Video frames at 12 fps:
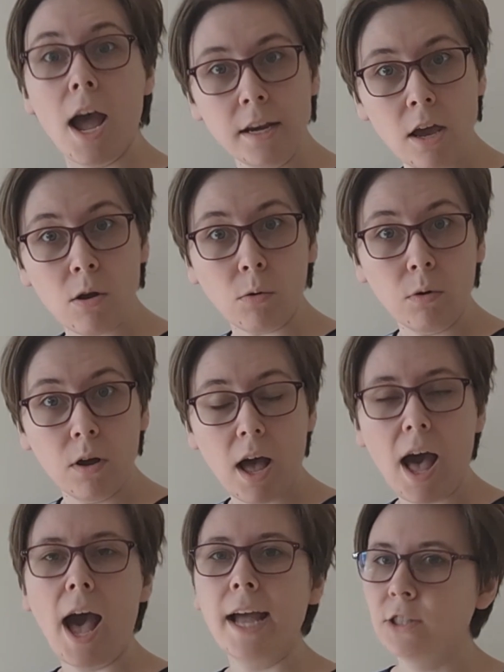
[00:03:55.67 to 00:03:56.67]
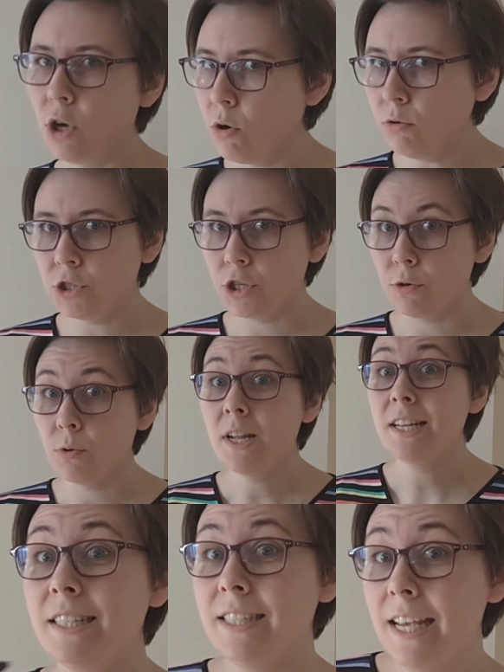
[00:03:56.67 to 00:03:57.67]
I know. I told you
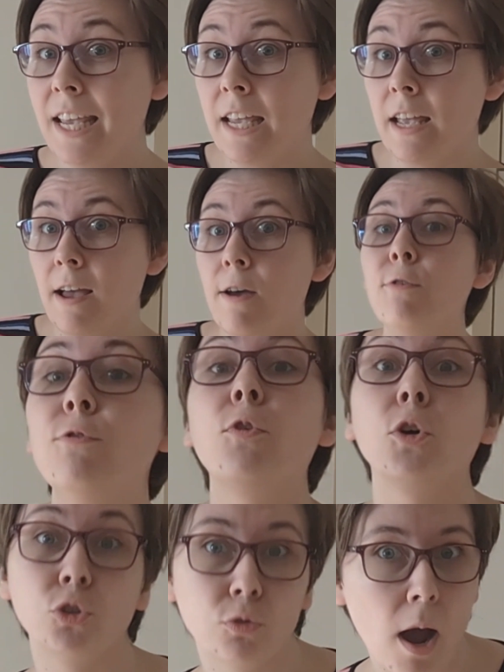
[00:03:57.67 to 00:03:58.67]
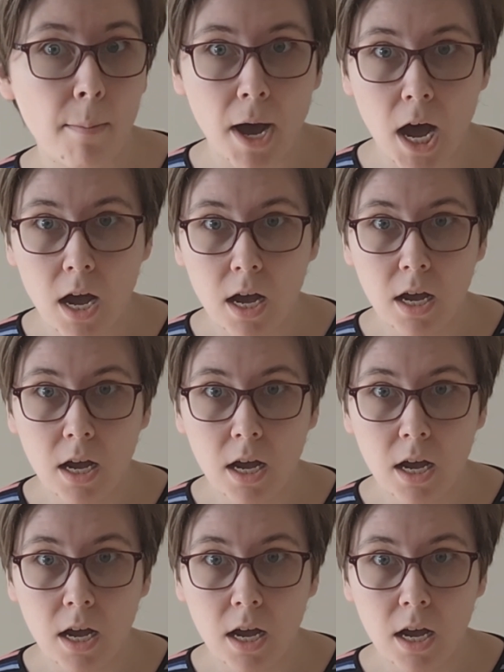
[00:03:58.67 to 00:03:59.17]
D for drama.